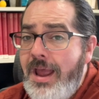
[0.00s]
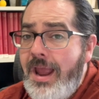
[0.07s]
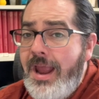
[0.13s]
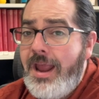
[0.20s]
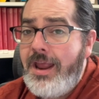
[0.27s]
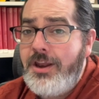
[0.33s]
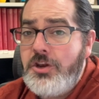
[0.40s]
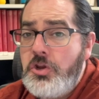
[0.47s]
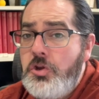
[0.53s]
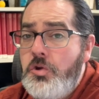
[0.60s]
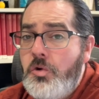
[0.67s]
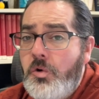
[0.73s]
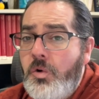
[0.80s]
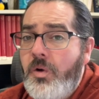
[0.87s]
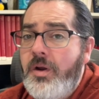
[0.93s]
and
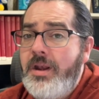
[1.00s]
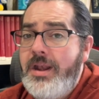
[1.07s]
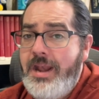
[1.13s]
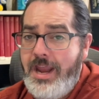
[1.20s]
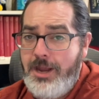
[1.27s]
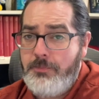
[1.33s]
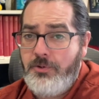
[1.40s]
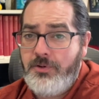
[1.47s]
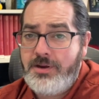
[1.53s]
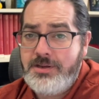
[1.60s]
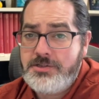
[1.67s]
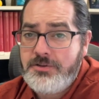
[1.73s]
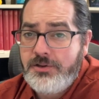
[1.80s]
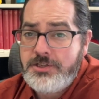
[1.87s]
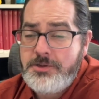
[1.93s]
your neighbor,
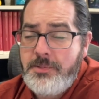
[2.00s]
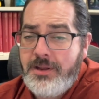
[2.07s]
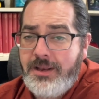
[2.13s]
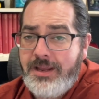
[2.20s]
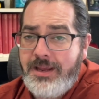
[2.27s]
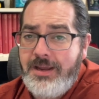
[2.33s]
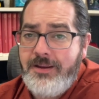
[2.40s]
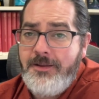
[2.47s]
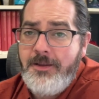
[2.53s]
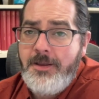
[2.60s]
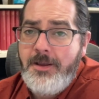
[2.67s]
because ultimately